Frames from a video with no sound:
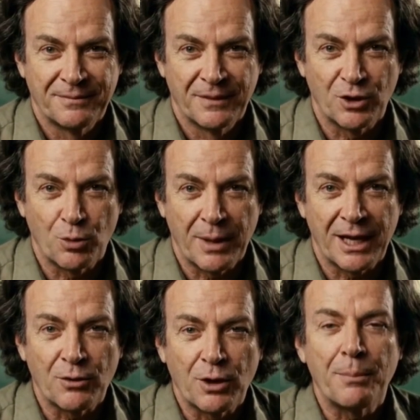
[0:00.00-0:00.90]
You're
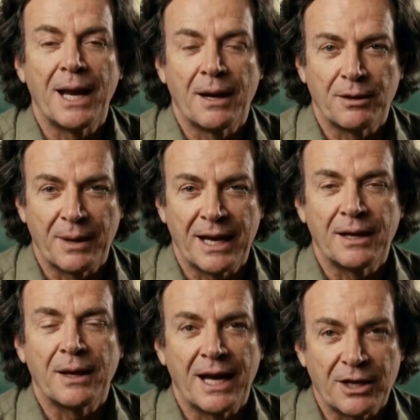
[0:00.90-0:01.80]
being repelled by
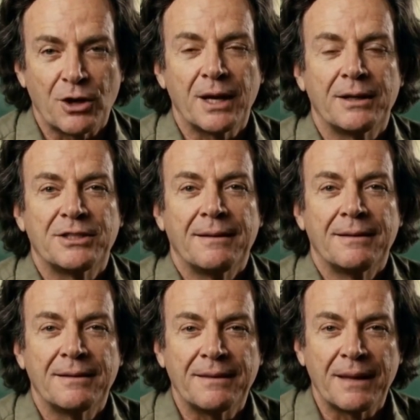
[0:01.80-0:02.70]
their electrons.
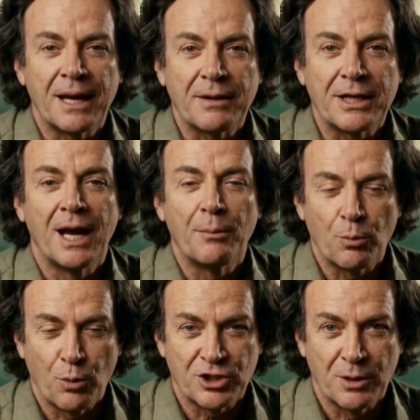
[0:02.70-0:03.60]
Every time you
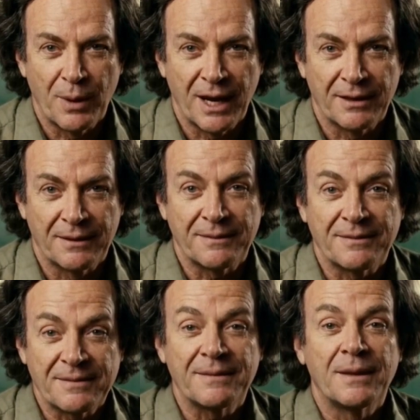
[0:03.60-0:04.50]
push a button,
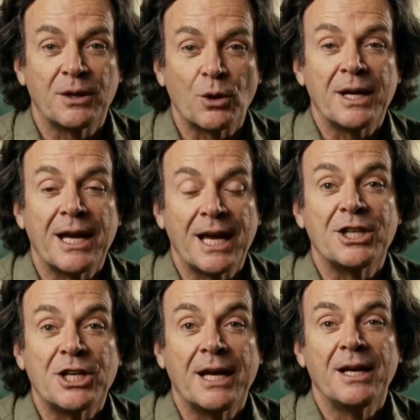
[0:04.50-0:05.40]
you're
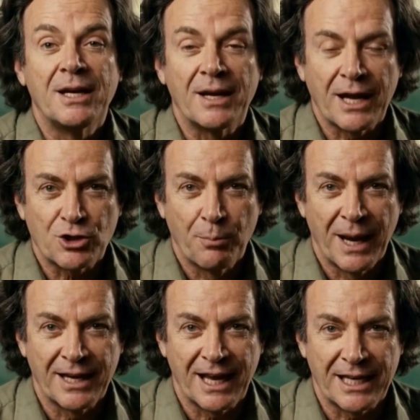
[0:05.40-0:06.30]
engaging in an
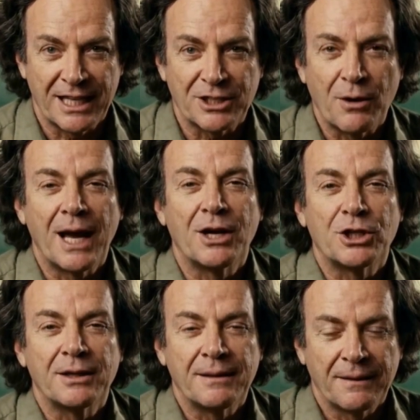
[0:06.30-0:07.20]
electromagnetic
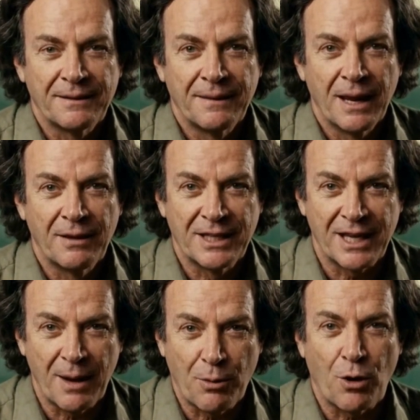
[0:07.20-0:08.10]
interaction. Every
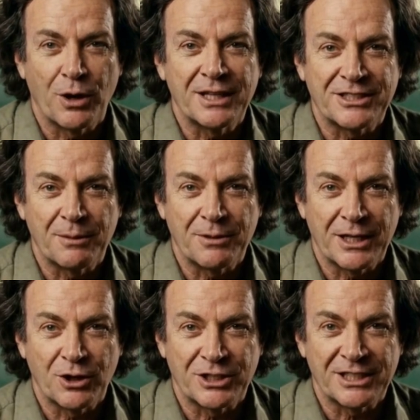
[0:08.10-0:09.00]
time you look at something,
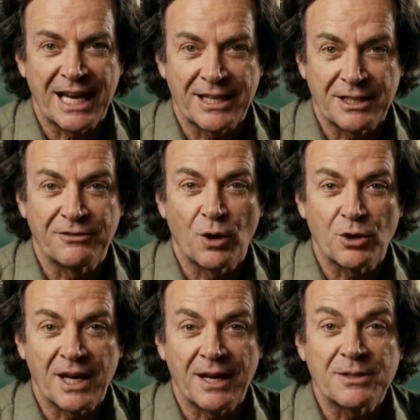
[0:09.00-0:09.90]
you're detecting
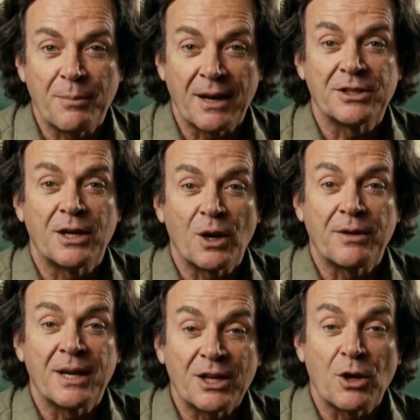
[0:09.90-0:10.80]
photons bouncing off
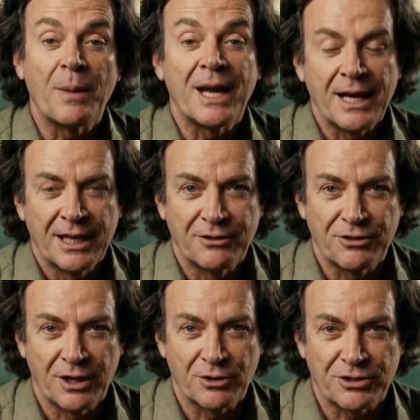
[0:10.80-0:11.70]
electromagnetic
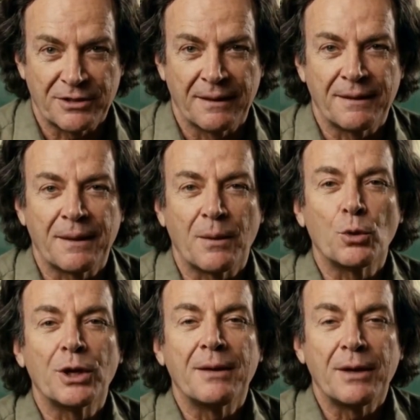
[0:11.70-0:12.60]
fields.
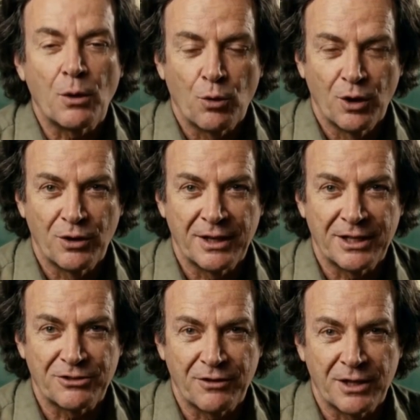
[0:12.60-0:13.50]
We live in a world that
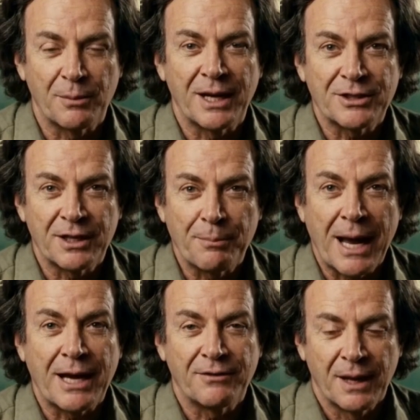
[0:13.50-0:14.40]
is fundamentally
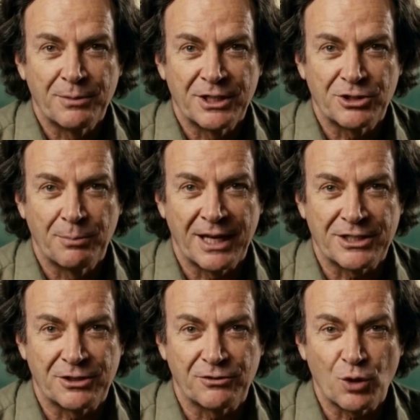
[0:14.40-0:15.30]
made of empty
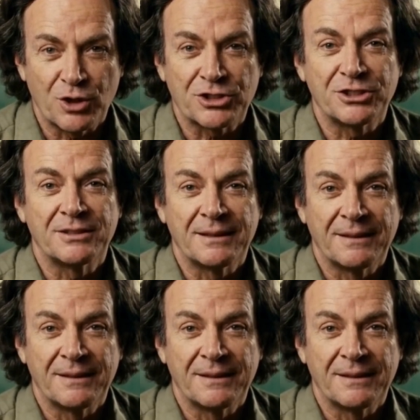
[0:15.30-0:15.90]
space and forces,